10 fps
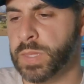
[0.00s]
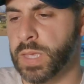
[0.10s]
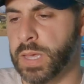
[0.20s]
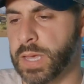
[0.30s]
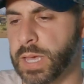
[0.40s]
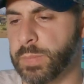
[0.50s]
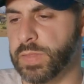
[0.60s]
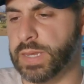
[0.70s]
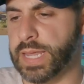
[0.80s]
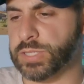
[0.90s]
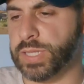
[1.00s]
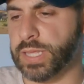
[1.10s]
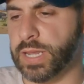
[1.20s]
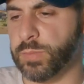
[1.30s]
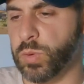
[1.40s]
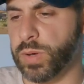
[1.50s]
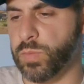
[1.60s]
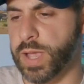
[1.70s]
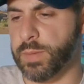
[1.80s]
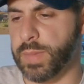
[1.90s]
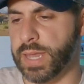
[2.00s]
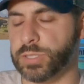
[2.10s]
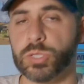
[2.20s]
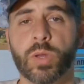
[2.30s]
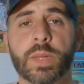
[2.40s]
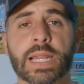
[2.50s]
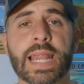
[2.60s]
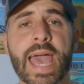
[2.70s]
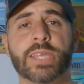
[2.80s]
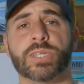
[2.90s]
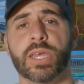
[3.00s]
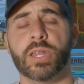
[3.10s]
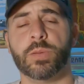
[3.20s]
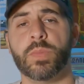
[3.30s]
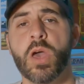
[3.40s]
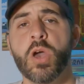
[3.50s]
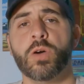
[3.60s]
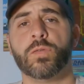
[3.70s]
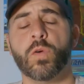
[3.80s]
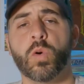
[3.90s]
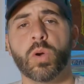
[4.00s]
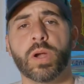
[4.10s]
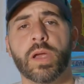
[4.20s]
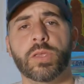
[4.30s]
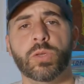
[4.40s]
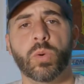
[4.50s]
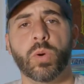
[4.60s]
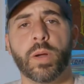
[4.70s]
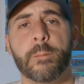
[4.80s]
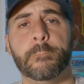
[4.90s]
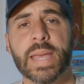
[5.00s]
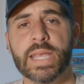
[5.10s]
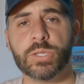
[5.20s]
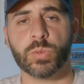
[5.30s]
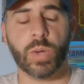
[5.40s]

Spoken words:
The next thing that I'm going to recommend, this is going to be the last item for your base